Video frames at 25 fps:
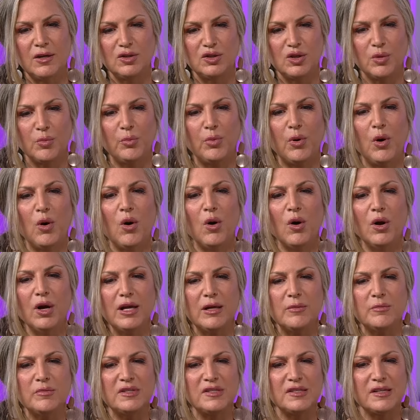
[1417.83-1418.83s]
to pour
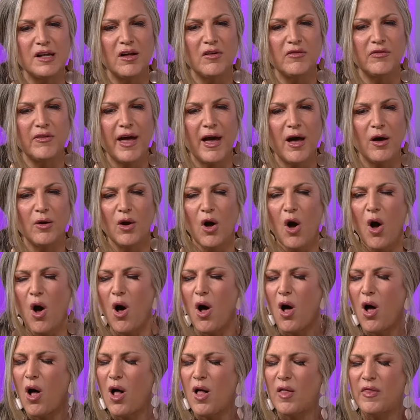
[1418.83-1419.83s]
himself out,
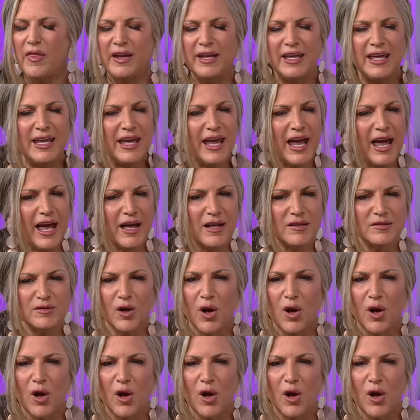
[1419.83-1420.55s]
all that he has,